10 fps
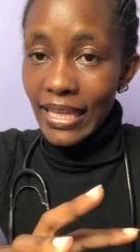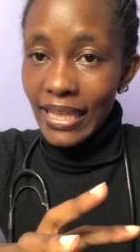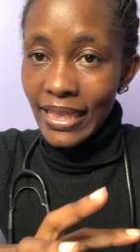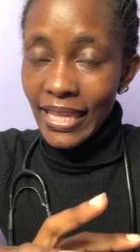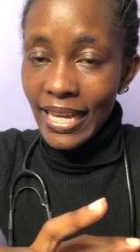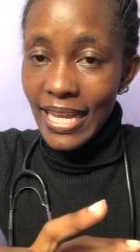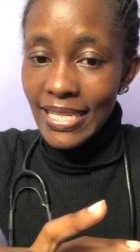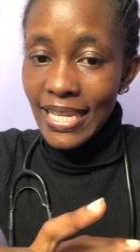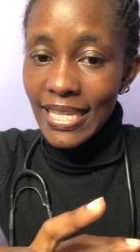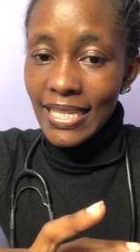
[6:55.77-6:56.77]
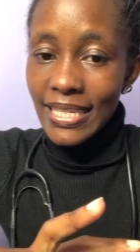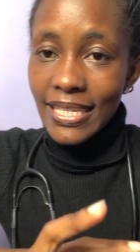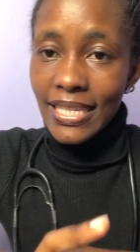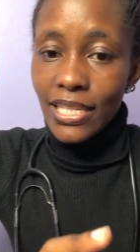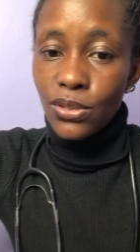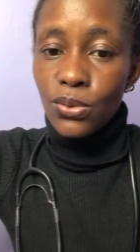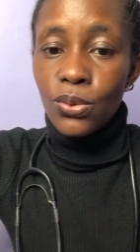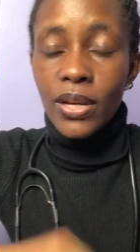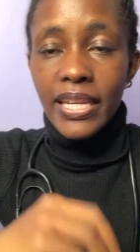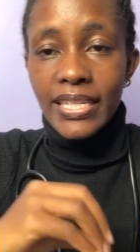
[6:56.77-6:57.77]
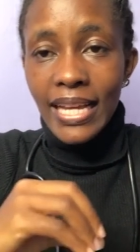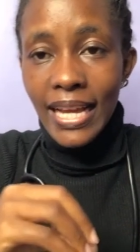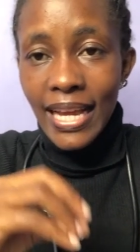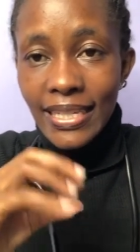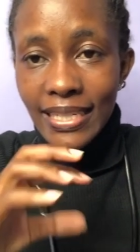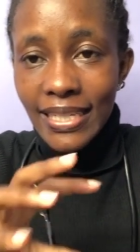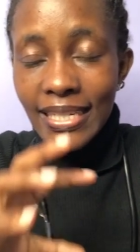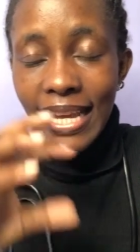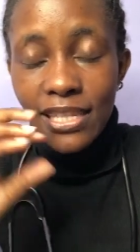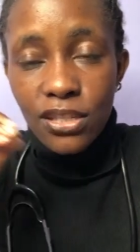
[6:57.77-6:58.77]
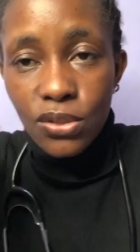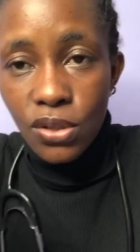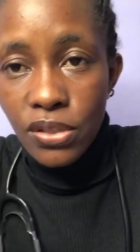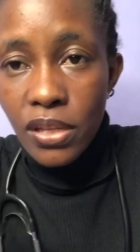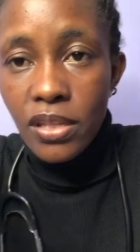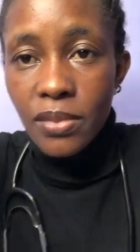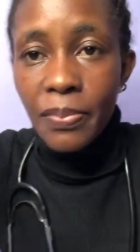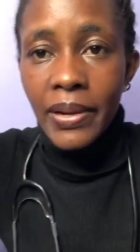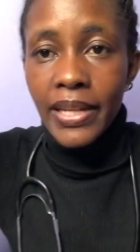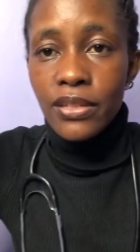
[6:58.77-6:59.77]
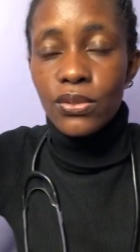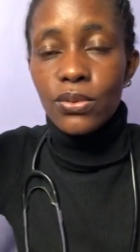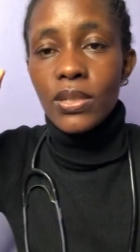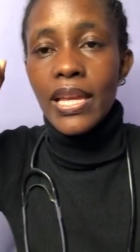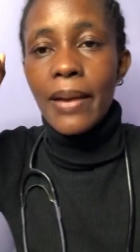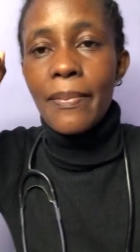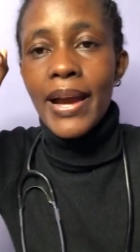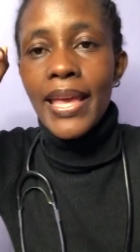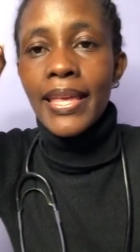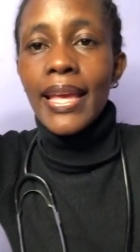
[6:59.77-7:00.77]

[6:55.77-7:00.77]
The cancer is in situ, and it has not spread to nearby